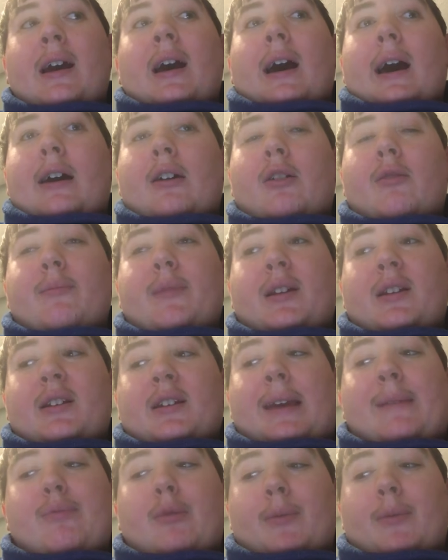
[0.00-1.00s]
I don't mean to
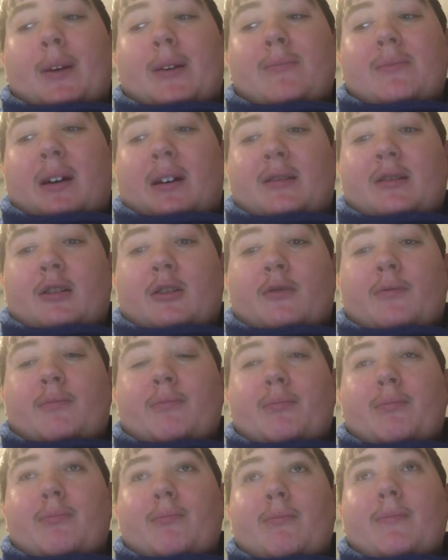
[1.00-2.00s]
keep repeating myself,
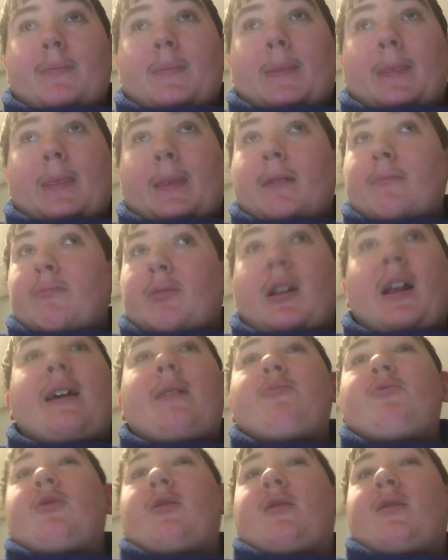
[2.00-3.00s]
but
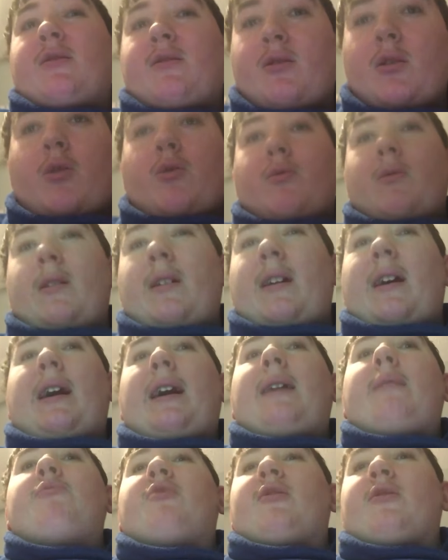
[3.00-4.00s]
I'm just so,
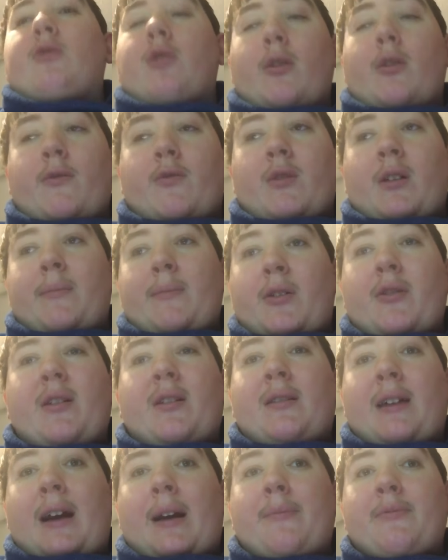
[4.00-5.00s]
I'm just over a
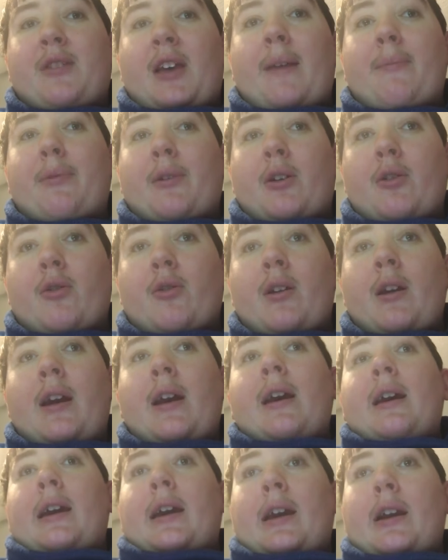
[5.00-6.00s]
million times happier
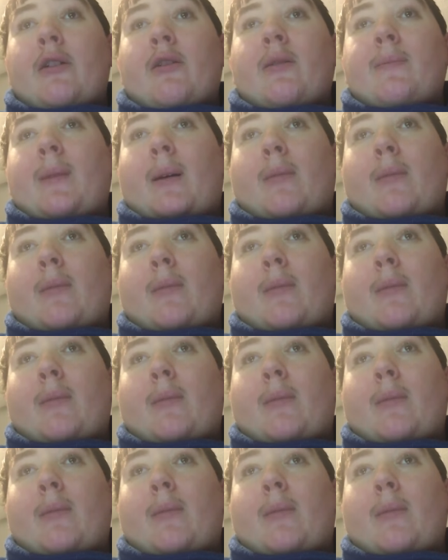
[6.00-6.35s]
here at my